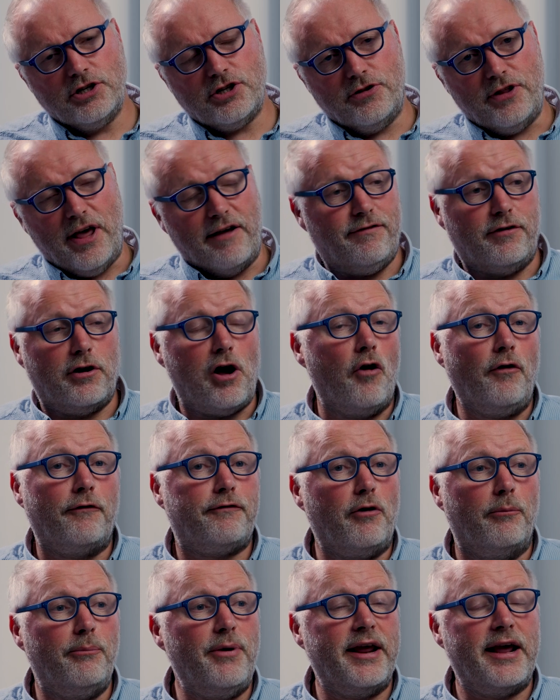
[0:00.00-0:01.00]
They've gone
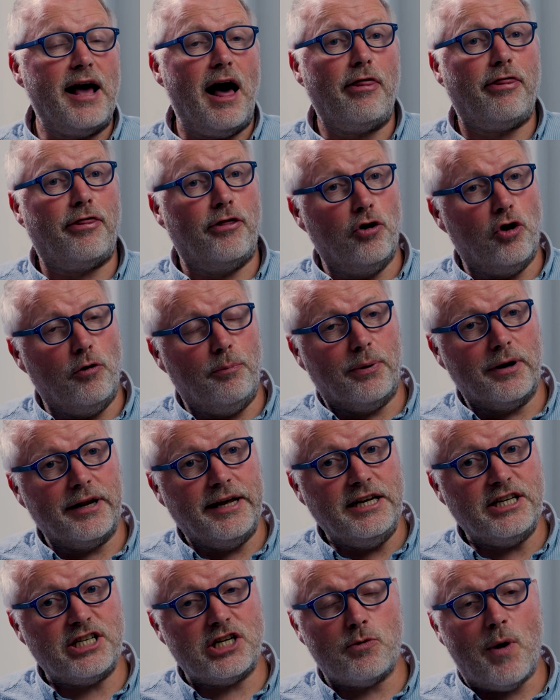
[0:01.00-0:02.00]
from being our thought
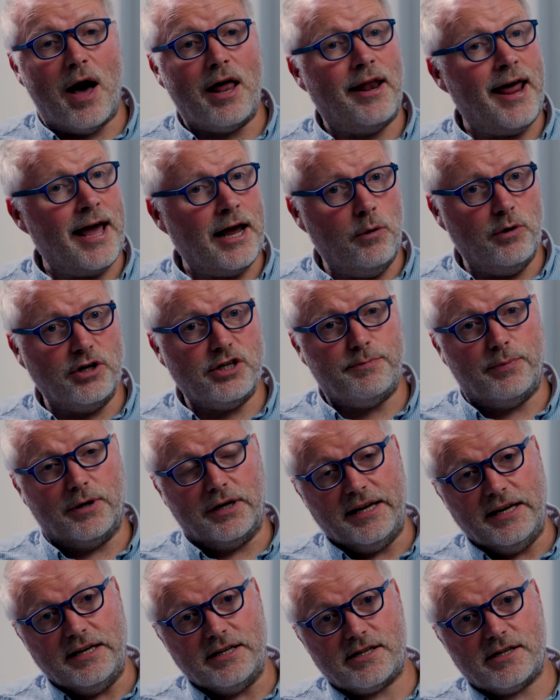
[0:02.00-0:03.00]
police to our language
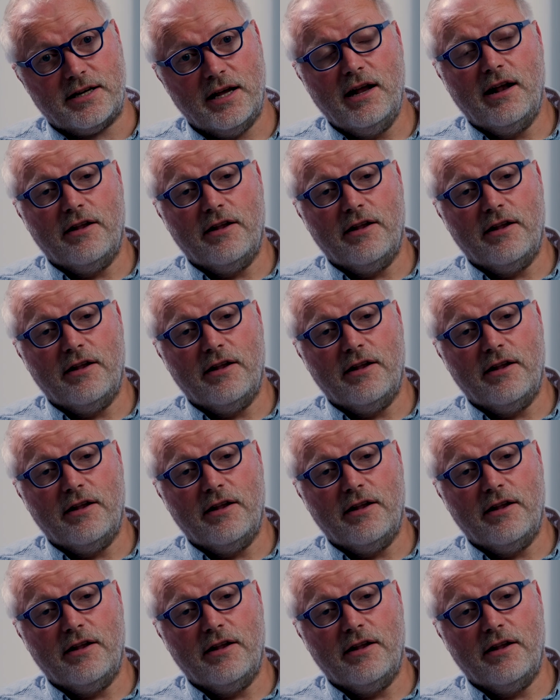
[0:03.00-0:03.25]
police.